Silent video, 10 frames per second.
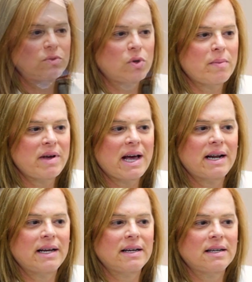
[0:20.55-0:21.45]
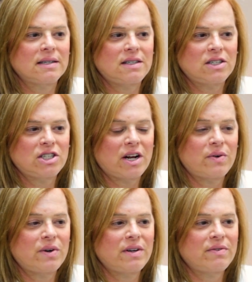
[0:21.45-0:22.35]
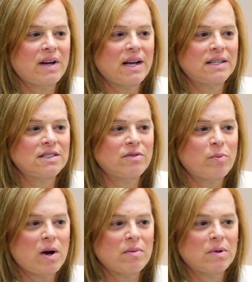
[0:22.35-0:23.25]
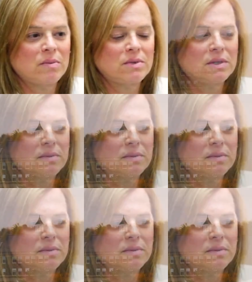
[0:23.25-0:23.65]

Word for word: traumatic, degenerative kinds of problems.